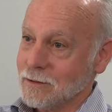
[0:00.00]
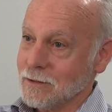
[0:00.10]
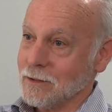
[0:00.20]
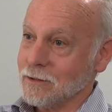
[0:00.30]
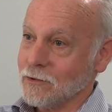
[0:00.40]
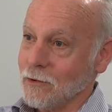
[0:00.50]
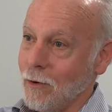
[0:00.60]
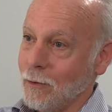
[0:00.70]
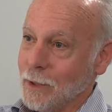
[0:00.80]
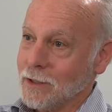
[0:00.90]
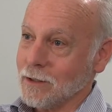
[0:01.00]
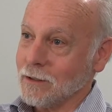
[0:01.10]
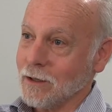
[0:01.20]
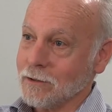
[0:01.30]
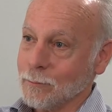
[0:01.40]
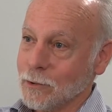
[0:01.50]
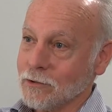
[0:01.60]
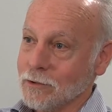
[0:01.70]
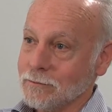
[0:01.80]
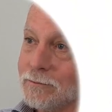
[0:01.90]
it's all making a contribution.